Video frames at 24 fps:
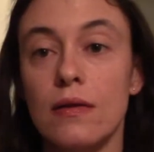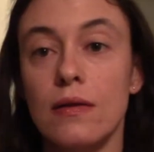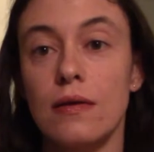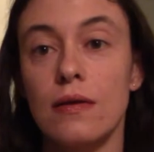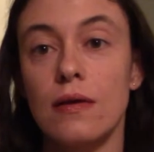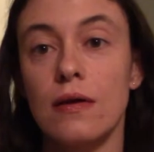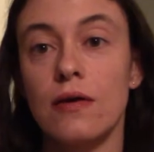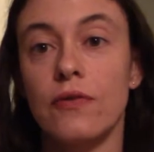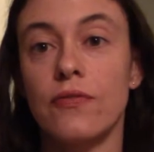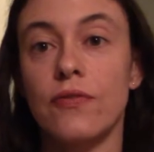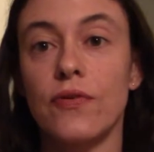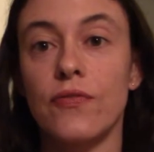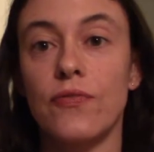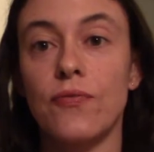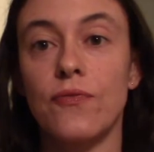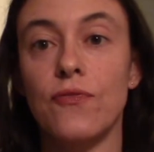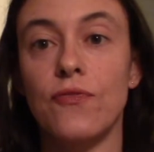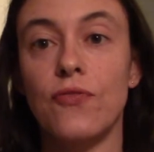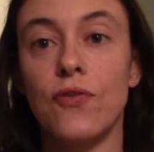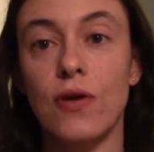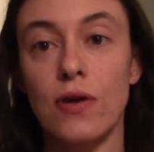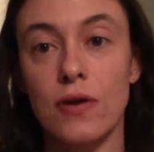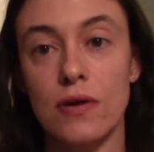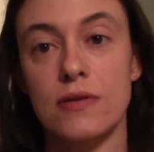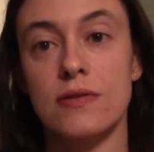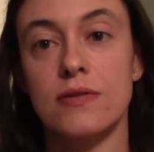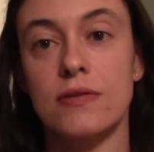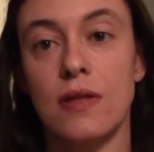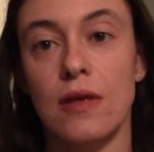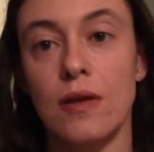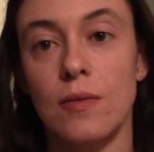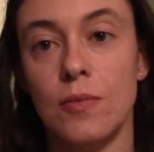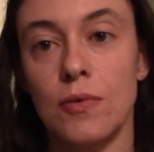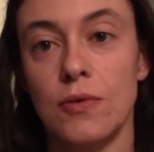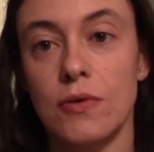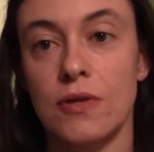of a fairly
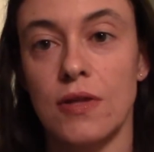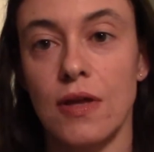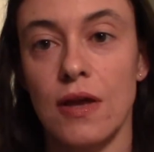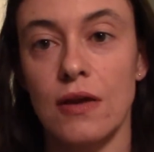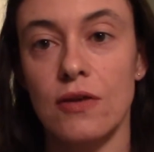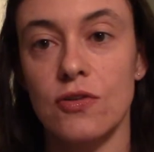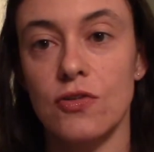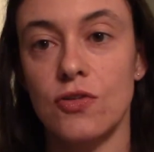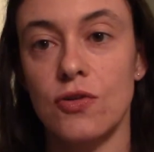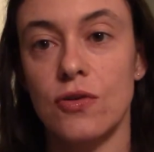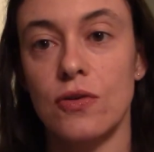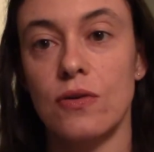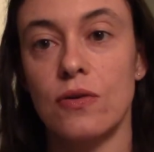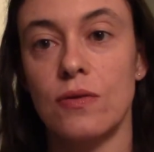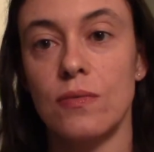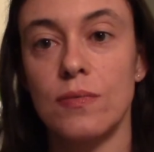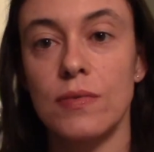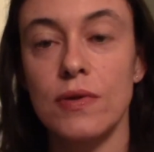stable texture.